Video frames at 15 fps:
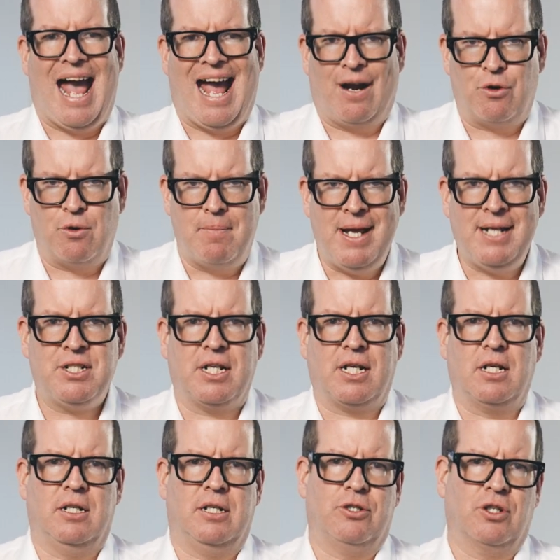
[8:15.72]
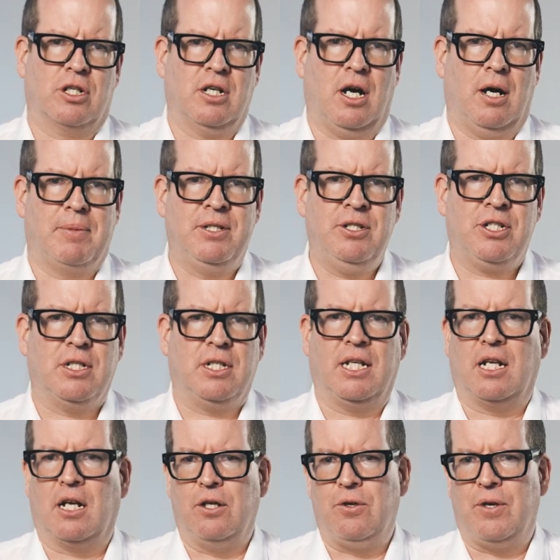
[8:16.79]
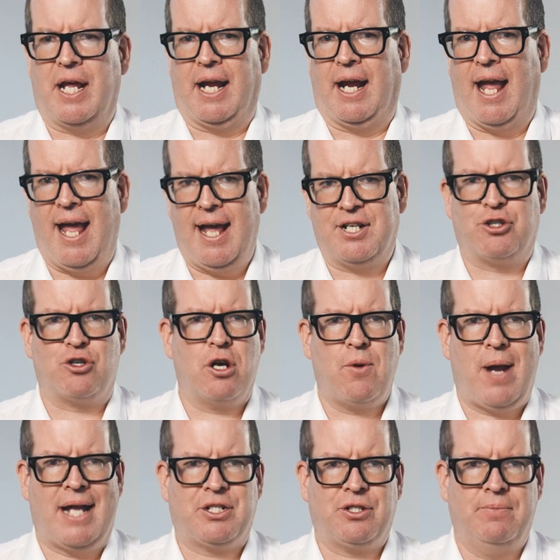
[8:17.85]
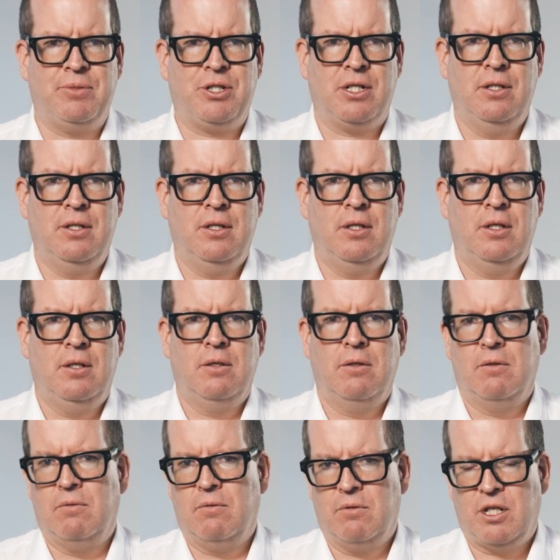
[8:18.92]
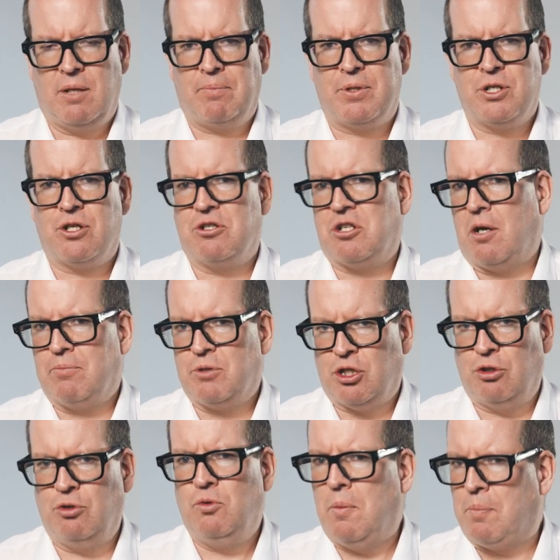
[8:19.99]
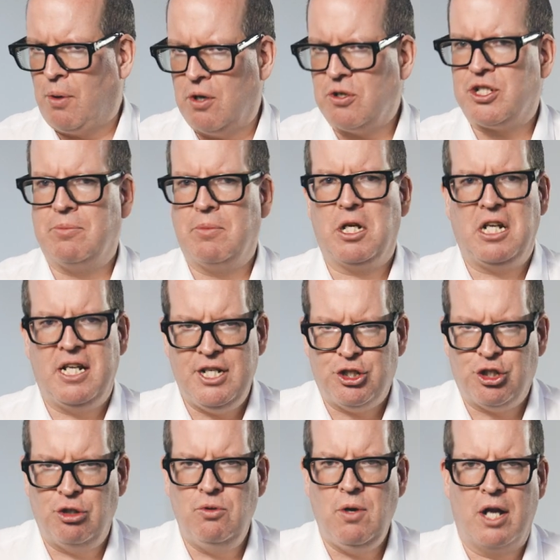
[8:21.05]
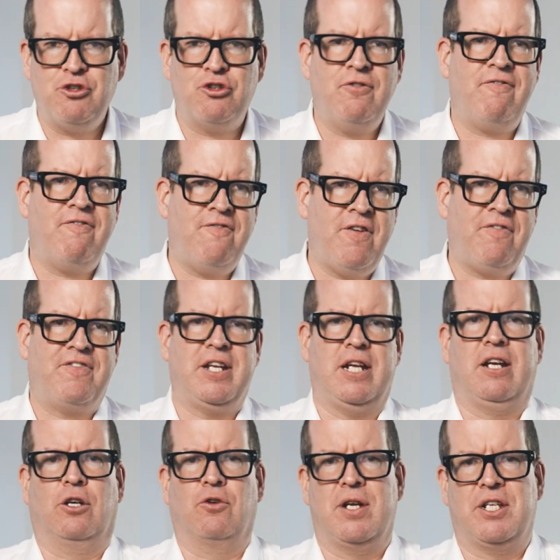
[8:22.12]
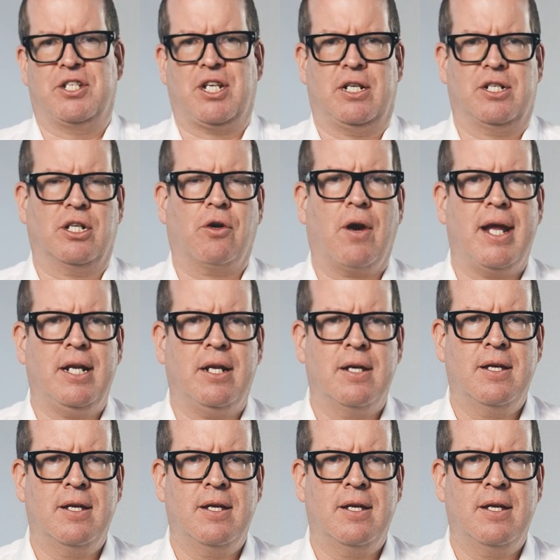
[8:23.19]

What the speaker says: Aromatic hydrocarbons, including heteroatoms, temperatures up to approximately 250 degrees centigrade.